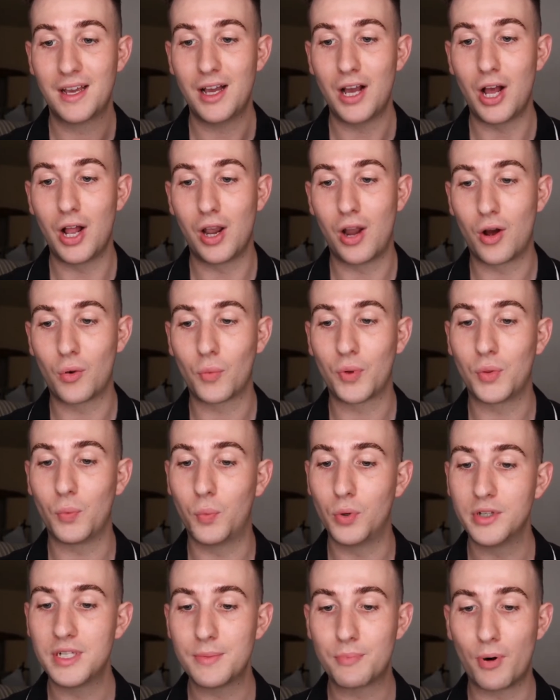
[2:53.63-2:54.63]
along with
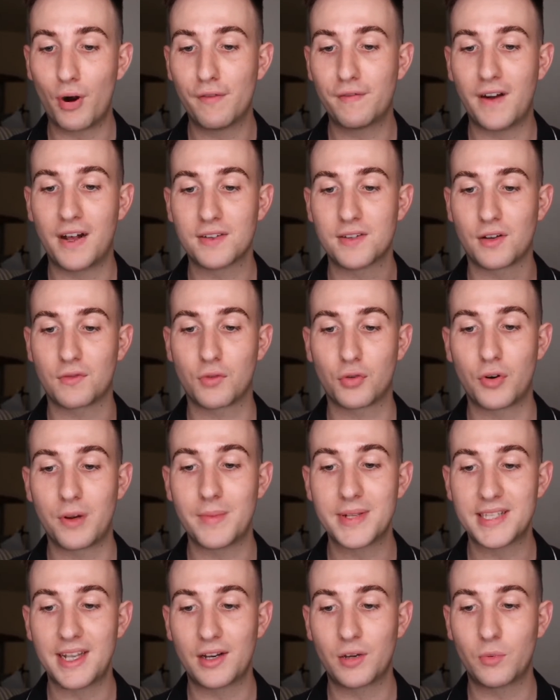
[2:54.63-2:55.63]
woody profiles of creamy
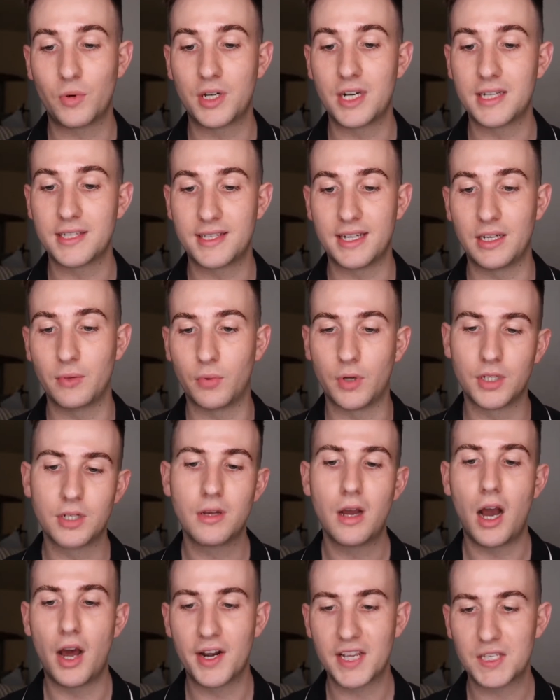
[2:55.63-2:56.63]
sandalwood and cedarwood,
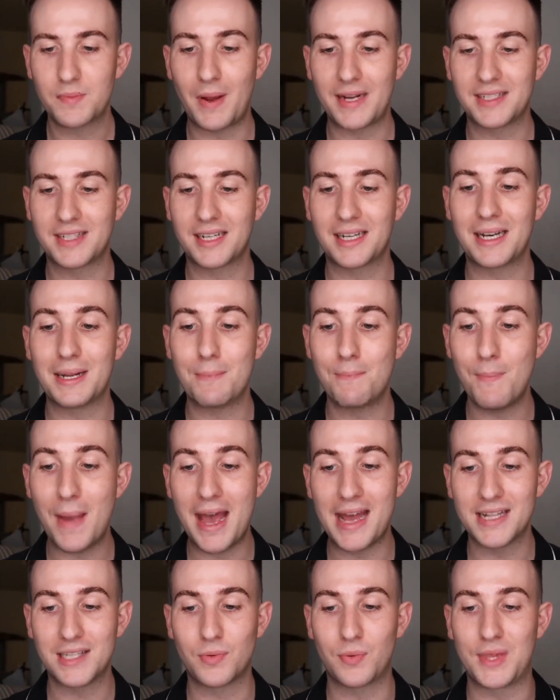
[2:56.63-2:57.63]
unexpectedly
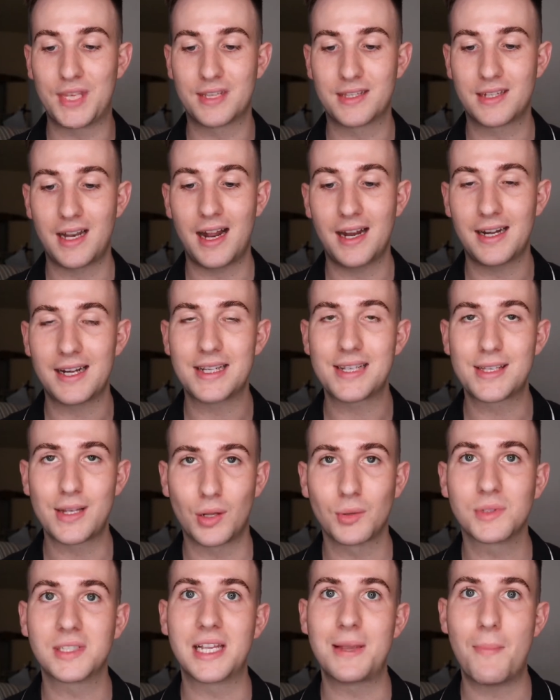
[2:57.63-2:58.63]
met with the slightly
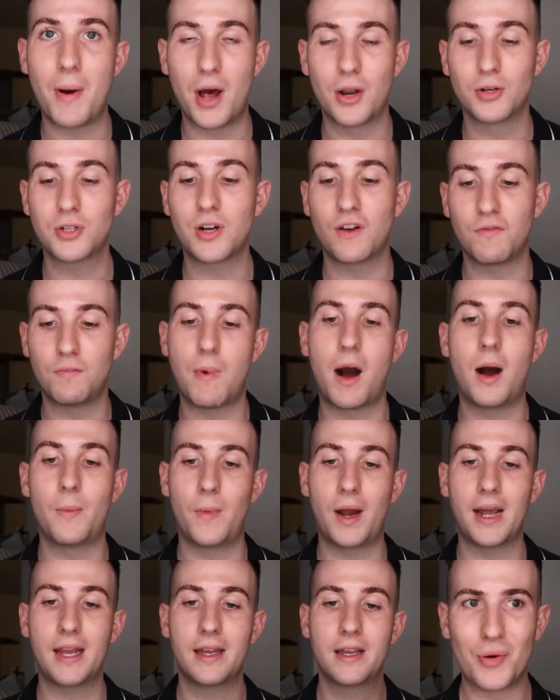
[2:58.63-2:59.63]
salty punch of
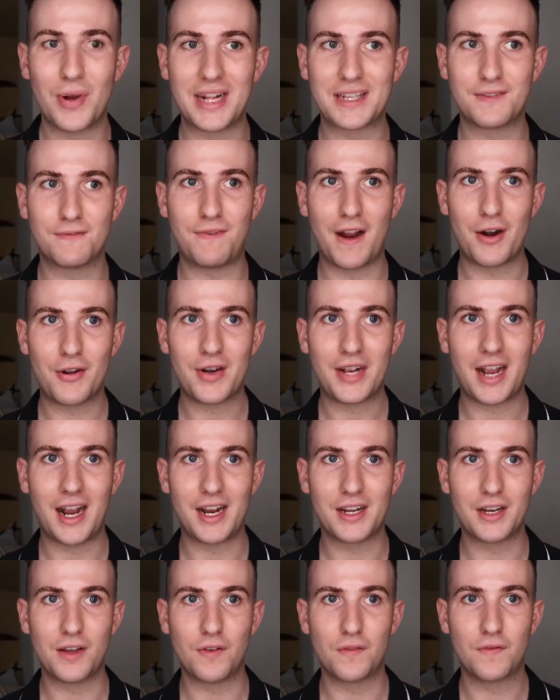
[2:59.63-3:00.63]
Marmite. So it's very
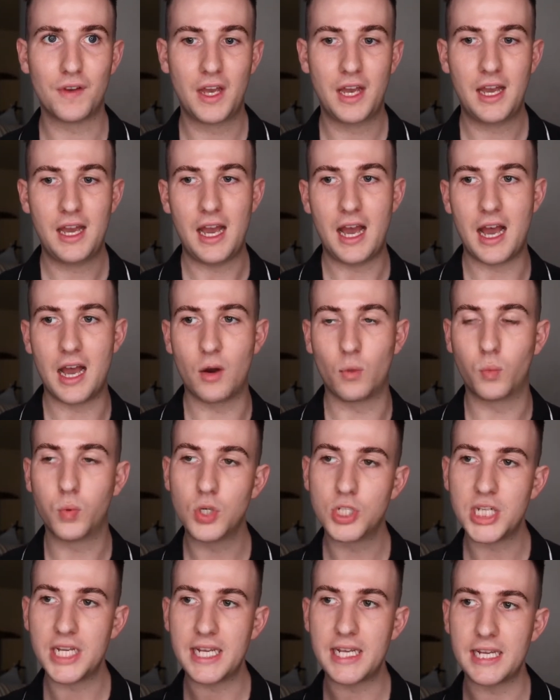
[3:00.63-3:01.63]
kind of
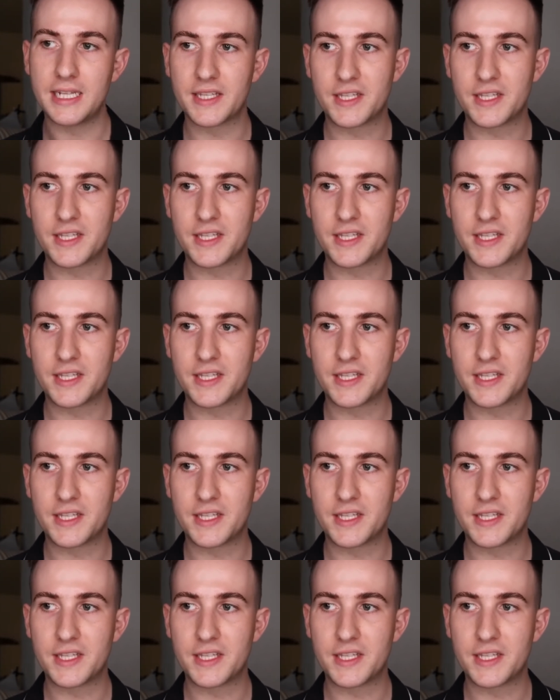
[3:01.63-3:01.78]
woody and